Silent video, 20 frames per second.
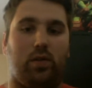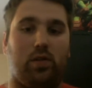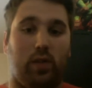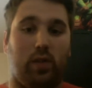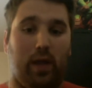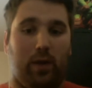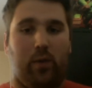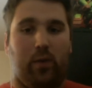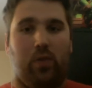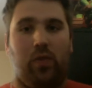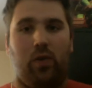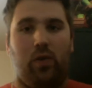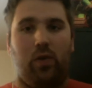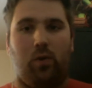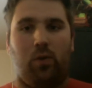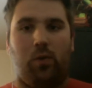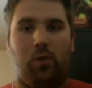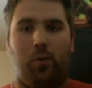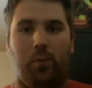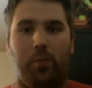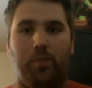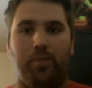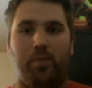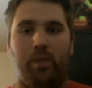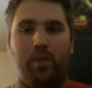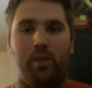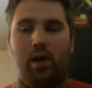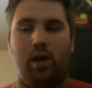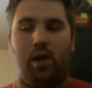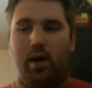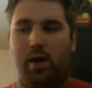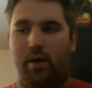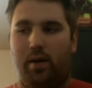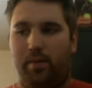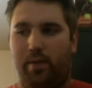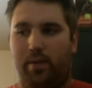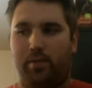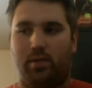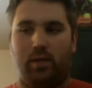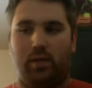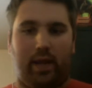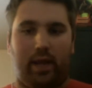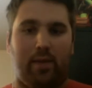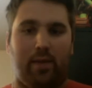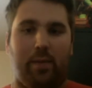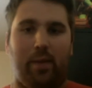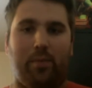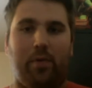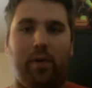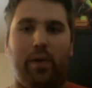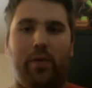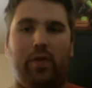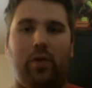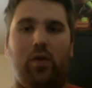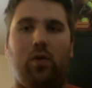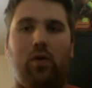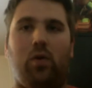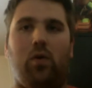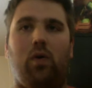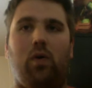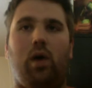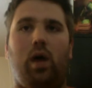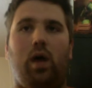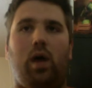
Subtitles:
So like with the whole, that was like kind of my point, the whole